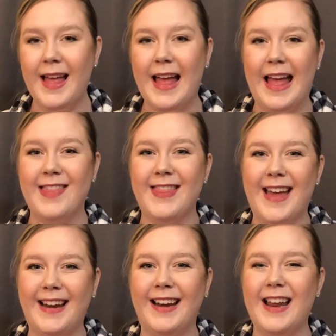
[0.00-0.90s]
And
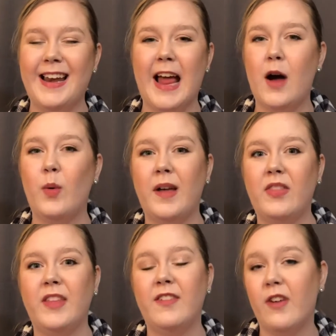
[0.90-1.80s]
then now
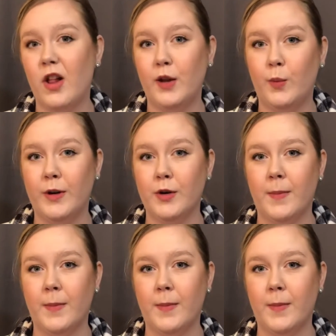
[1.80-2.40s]
in the fall and winter